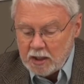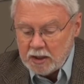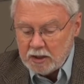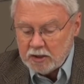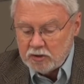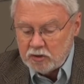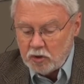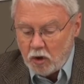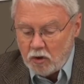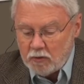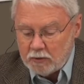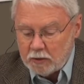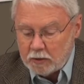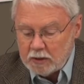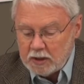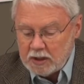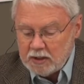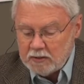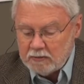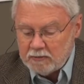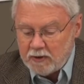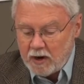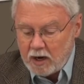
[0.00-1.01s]
is over
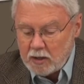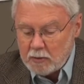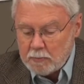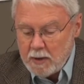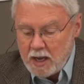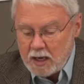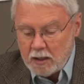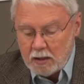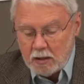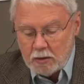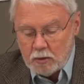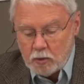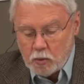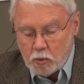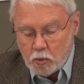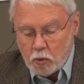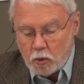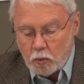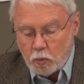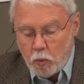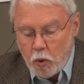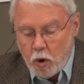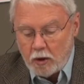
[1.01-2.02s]
environmental
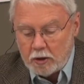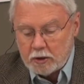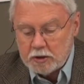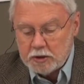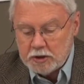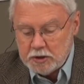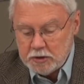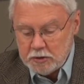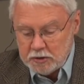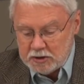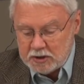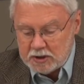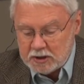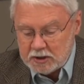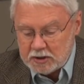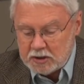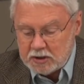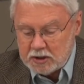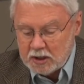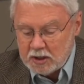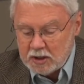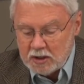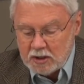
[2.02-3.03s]
or water
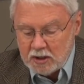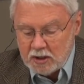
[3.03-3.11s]
usage,